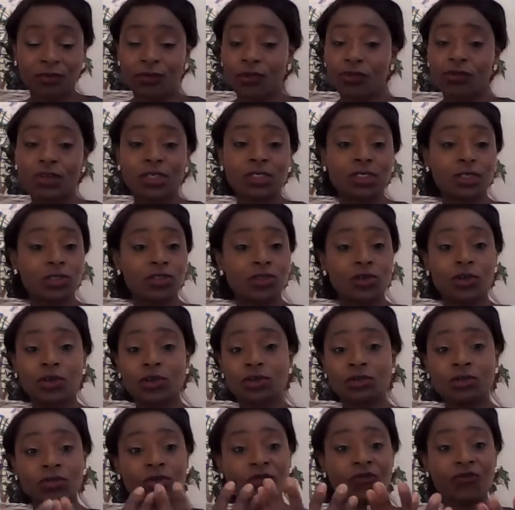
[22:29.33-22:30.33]
For instance, you
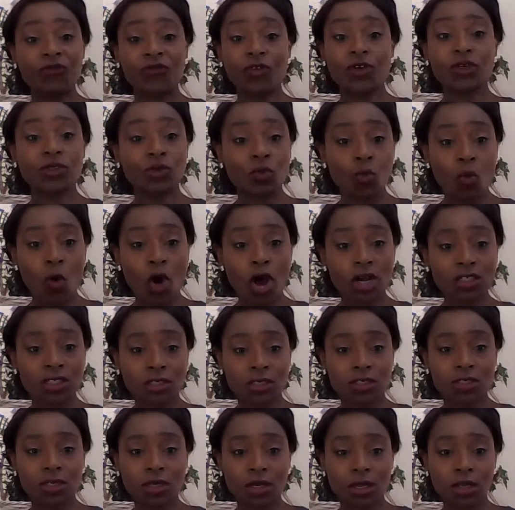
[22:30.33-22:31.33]
can do the first wash
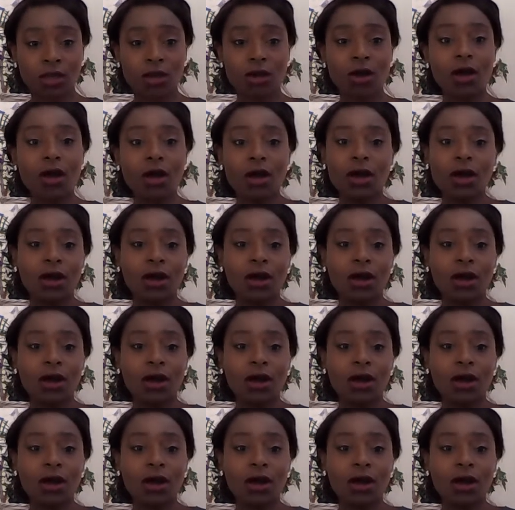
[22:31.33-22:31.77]
and suddenly go,